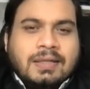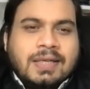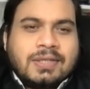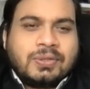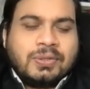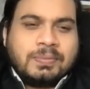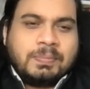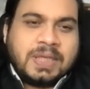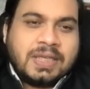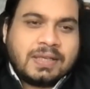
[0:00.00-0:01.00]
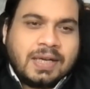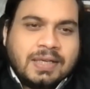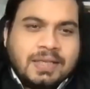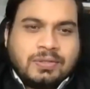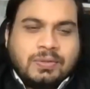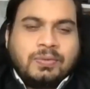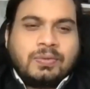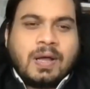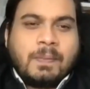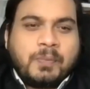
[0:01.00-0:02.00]
they should be ready
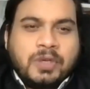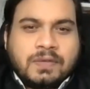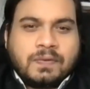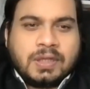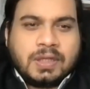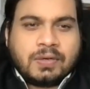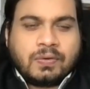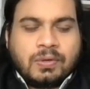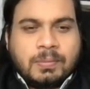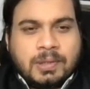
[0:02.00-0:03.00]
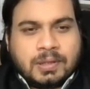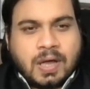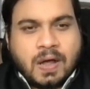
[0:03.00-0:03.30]
to compete with their global